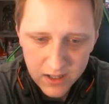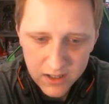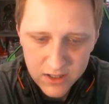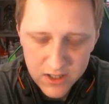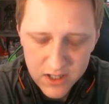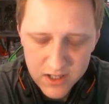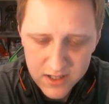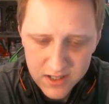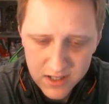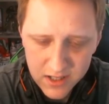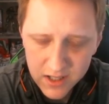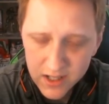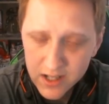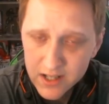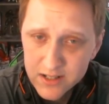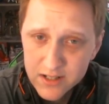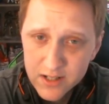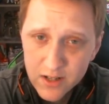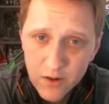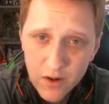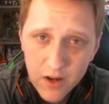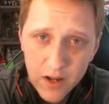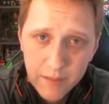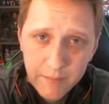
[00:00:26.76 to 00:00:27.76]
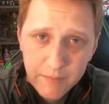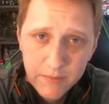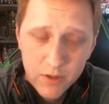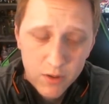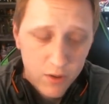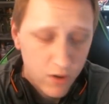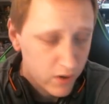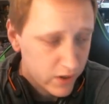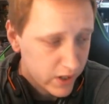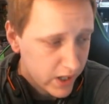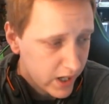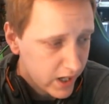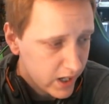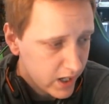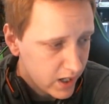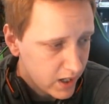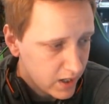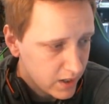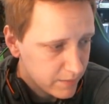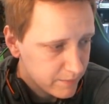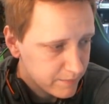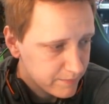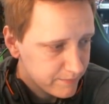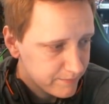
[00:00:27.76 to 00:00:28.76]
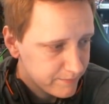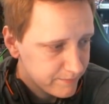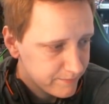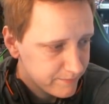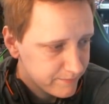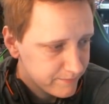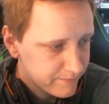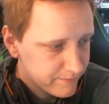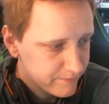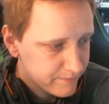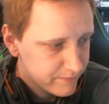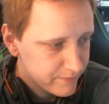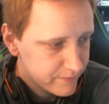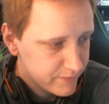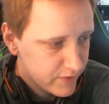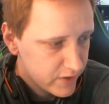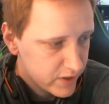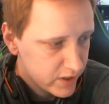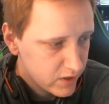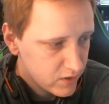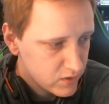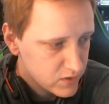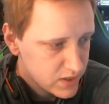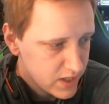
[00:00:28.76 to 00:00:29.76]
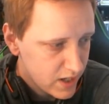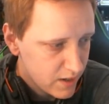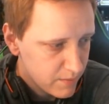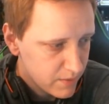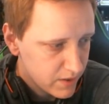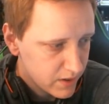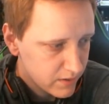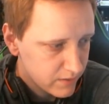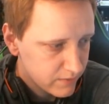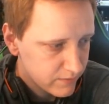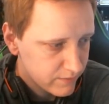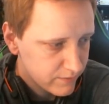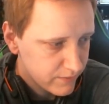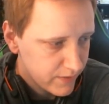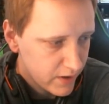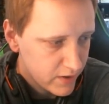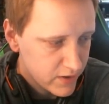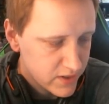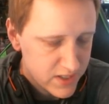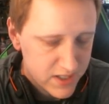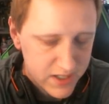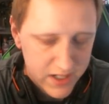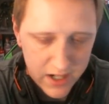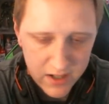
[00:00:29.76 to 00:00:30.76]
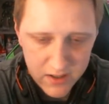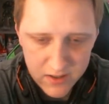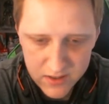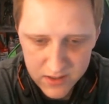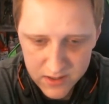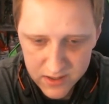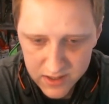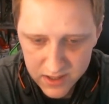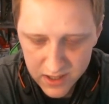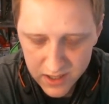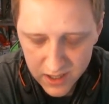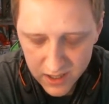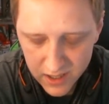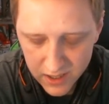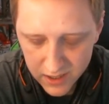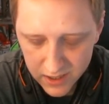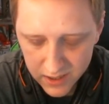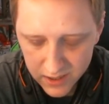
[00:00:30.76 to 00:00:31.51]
just to let you guys know, I'm doing okay. Videos have been very scarce, and